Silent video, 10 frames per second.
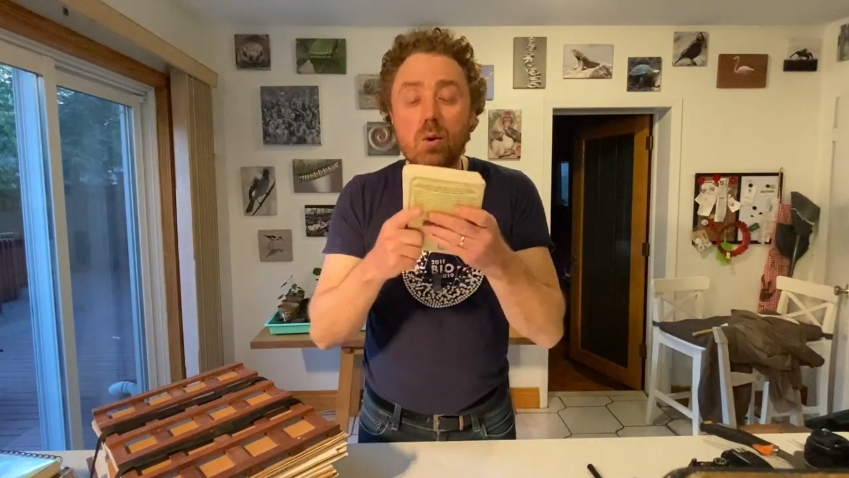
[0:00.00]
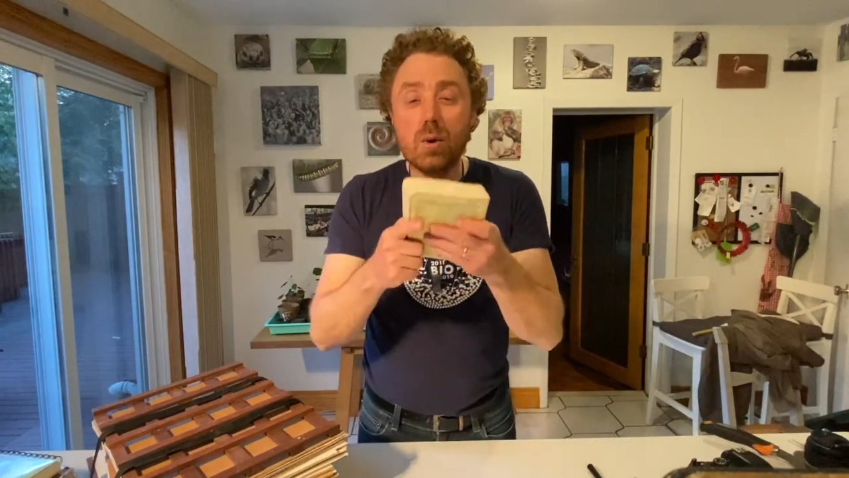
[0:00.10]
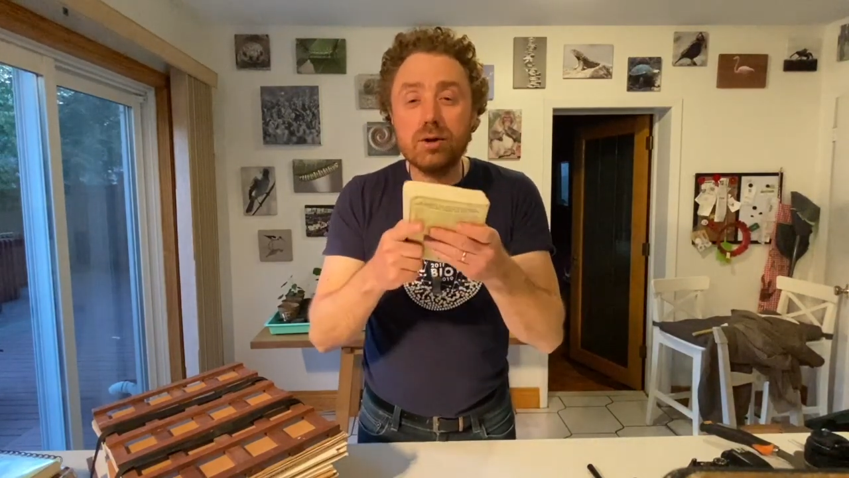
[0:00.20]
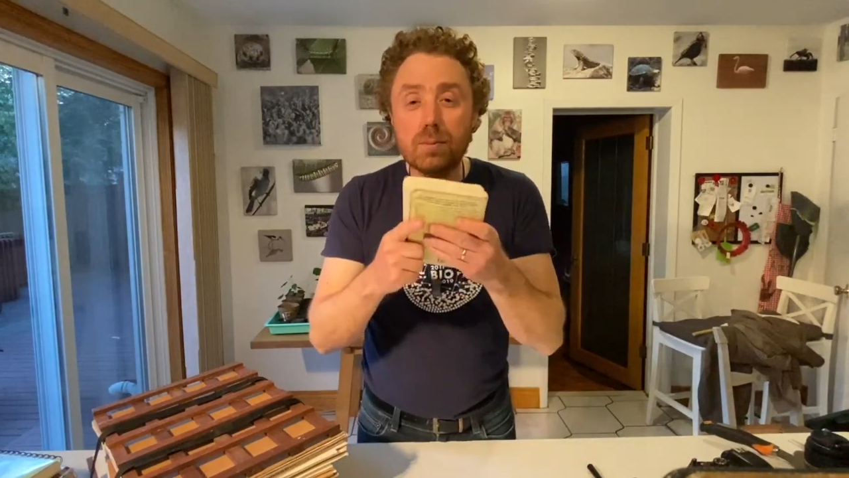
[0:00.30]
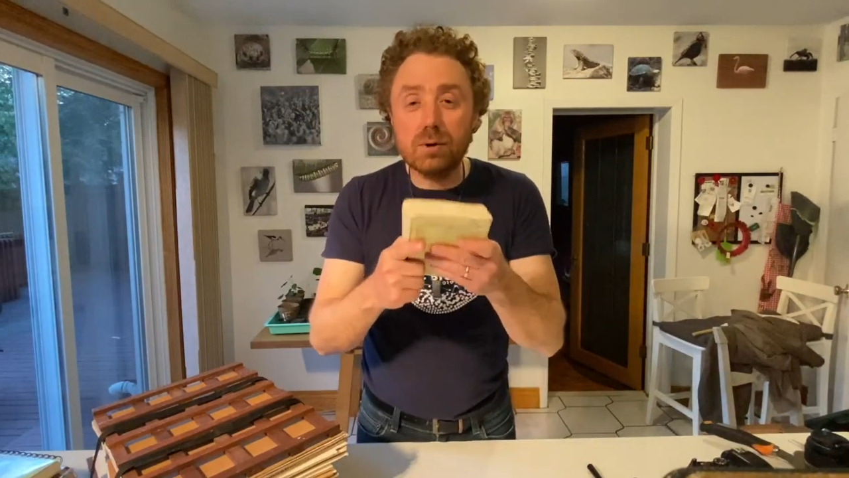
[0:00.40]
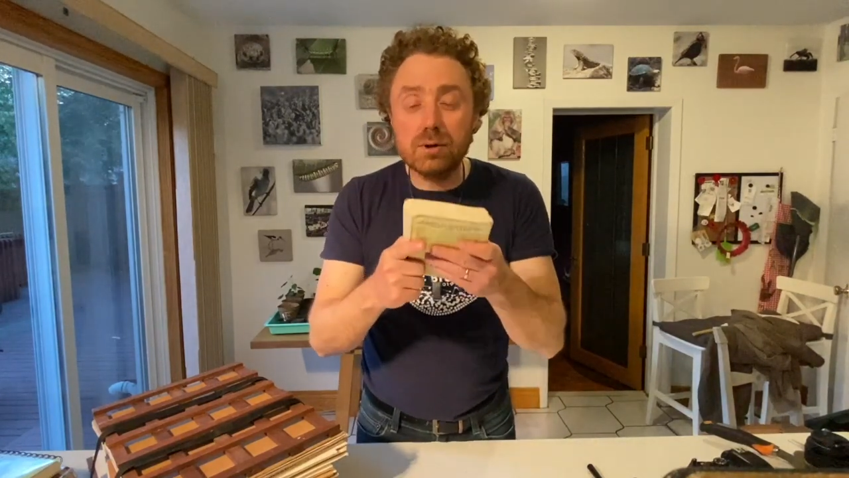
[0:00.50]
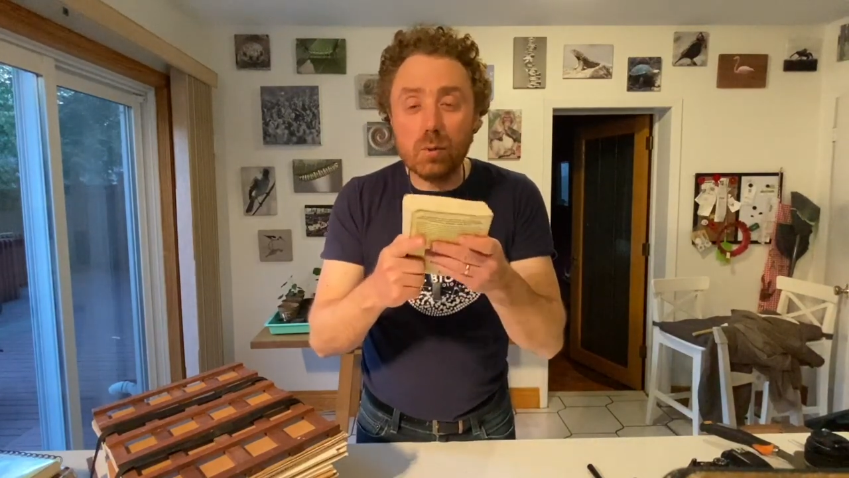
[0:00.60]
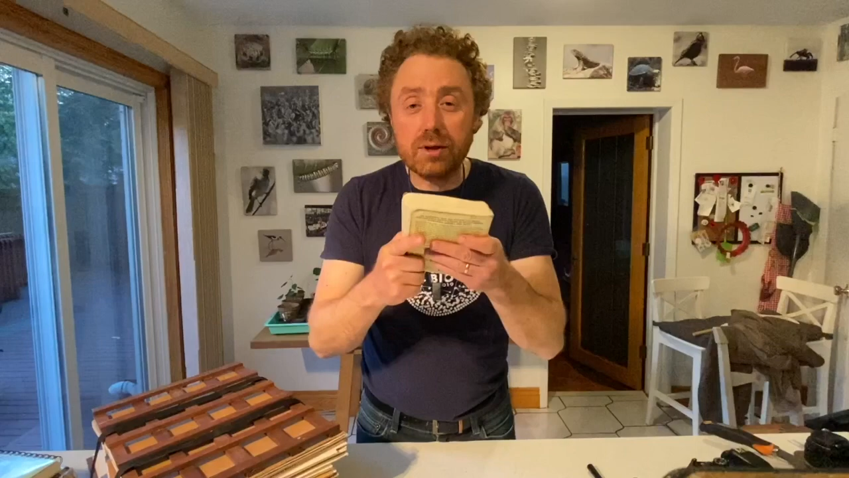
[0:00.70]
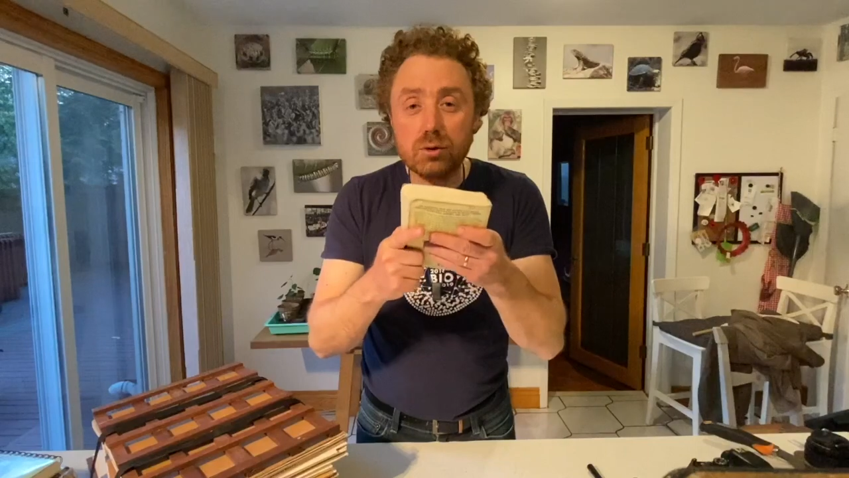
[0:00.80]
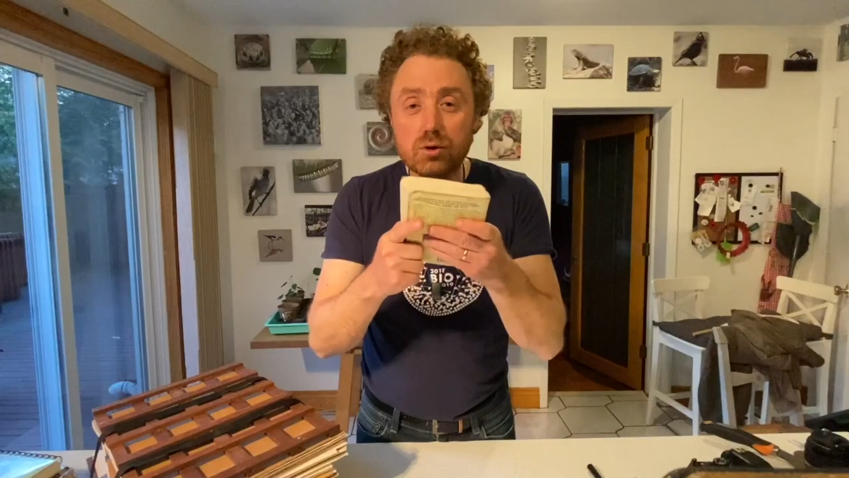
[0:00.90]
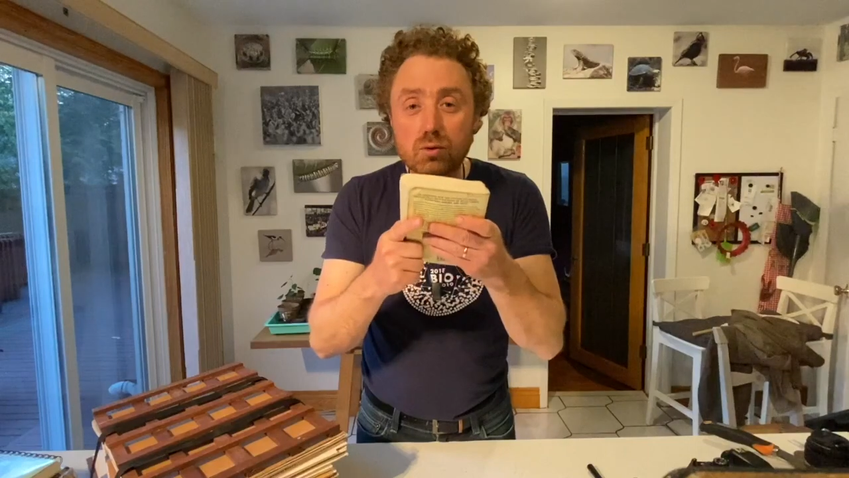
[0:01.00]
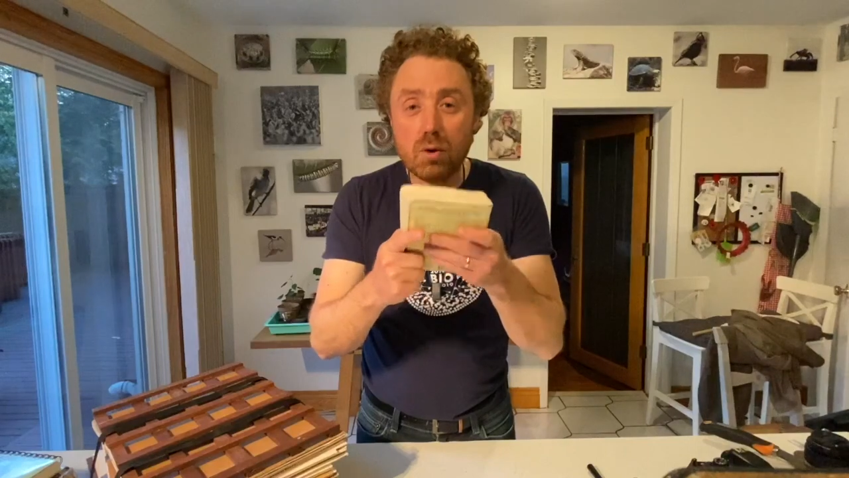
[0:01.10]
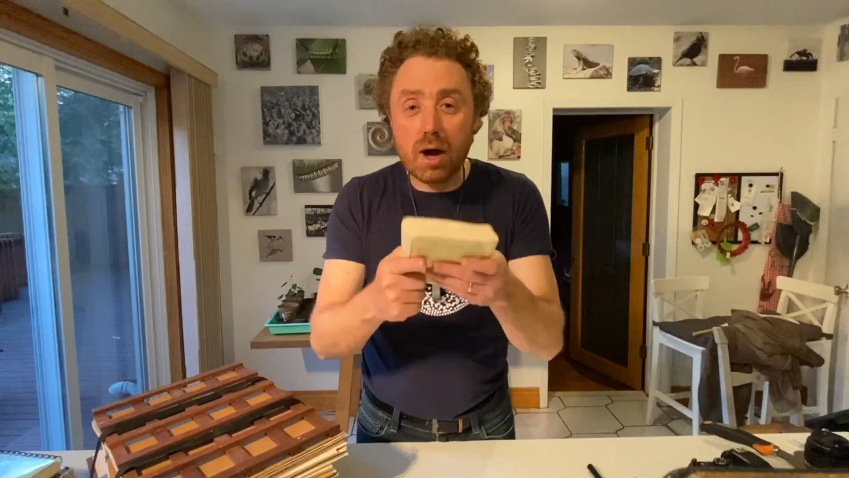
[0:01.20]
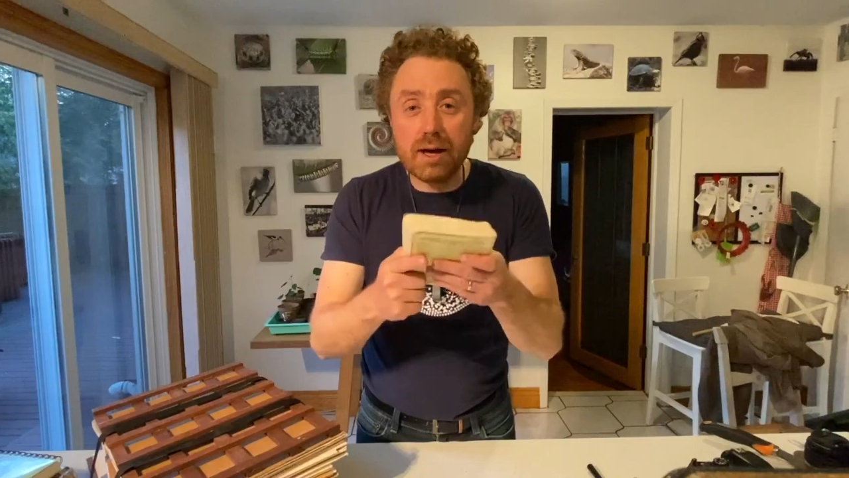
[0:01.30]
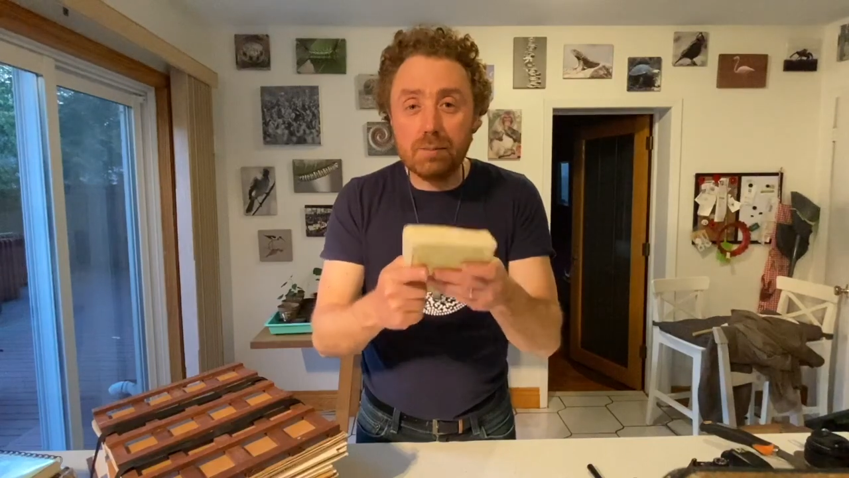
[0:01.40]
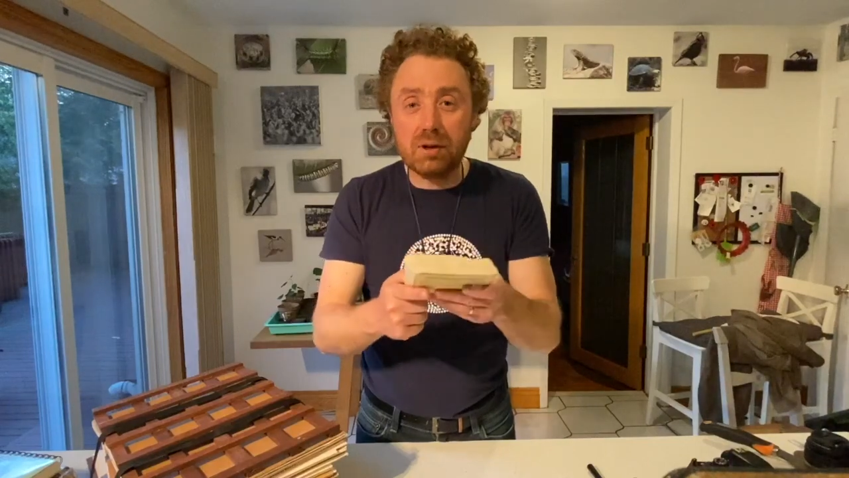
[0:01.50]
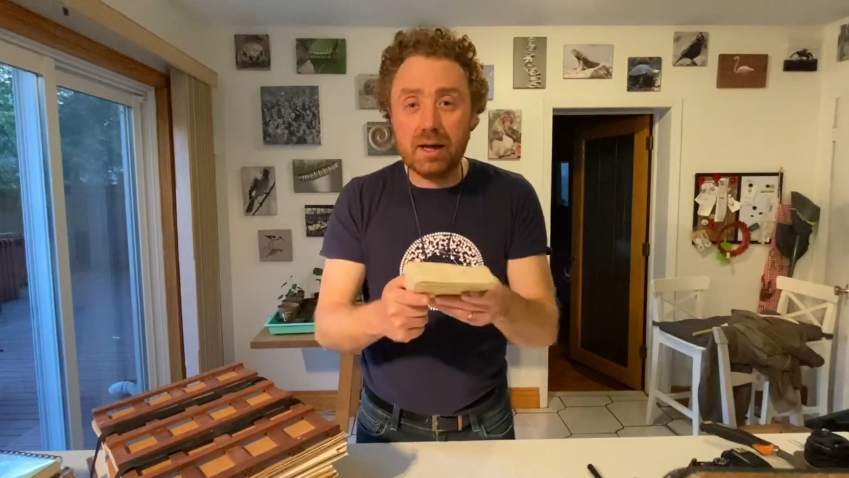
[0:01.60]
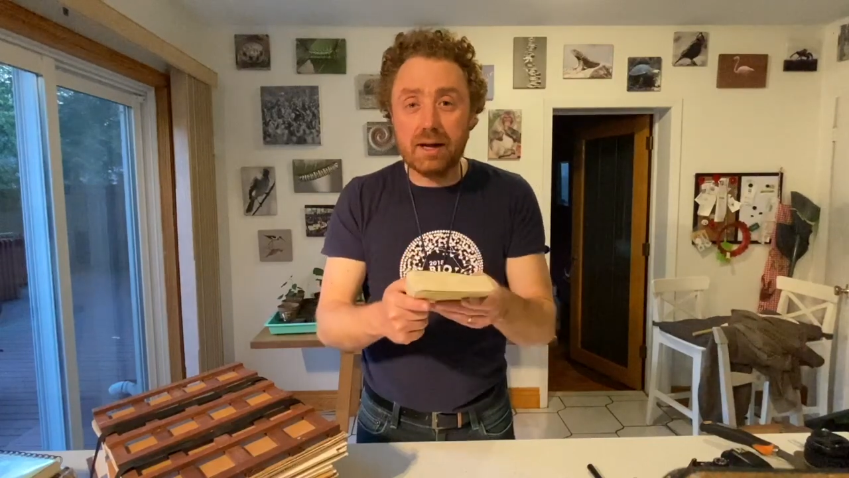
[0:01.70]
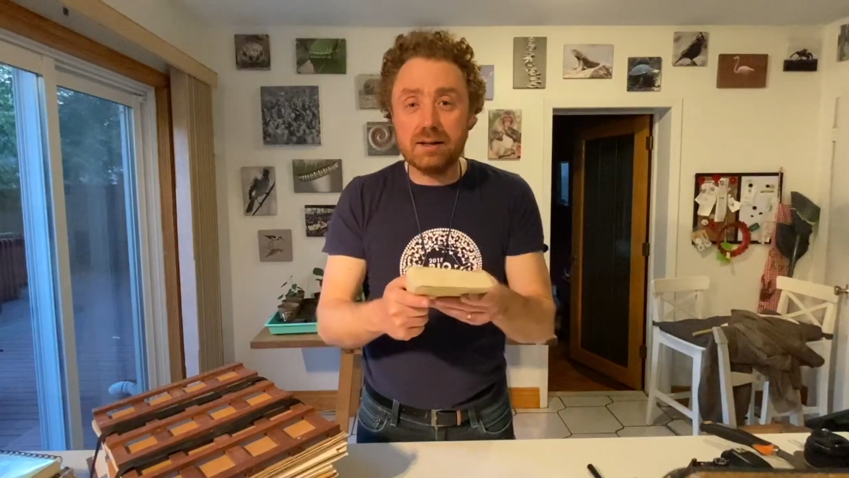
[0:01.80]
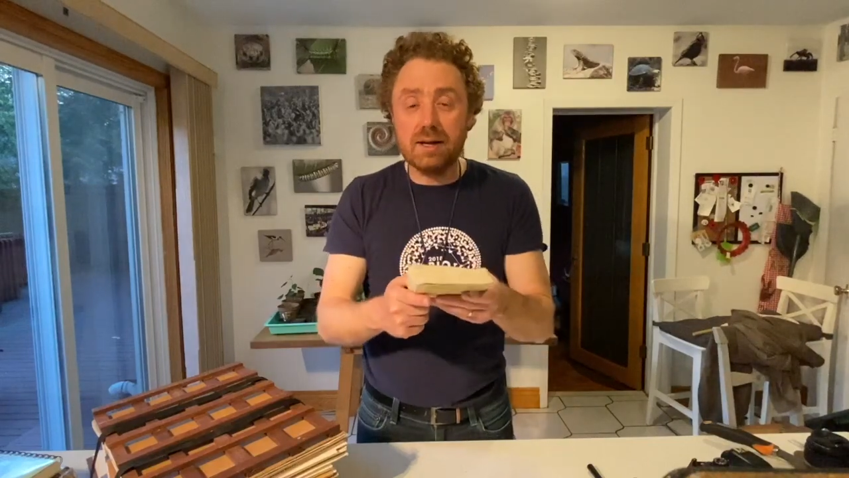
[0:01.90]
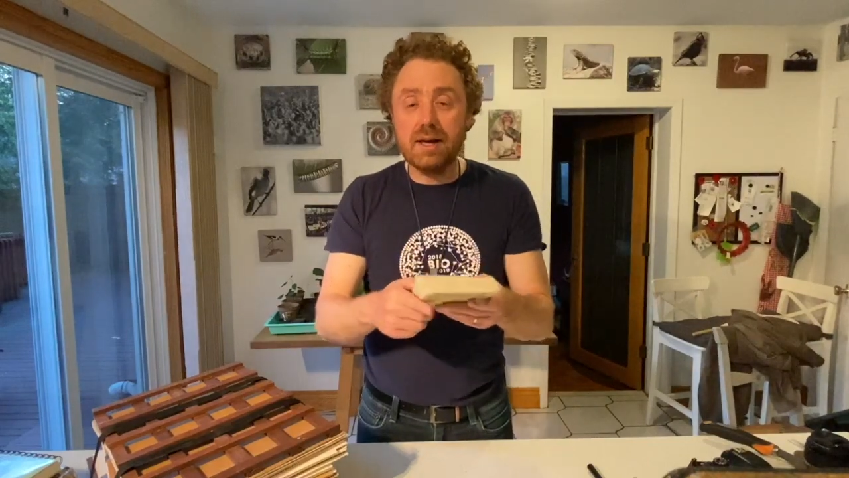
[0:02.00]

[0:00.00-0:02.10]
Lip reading: when you dry a plant,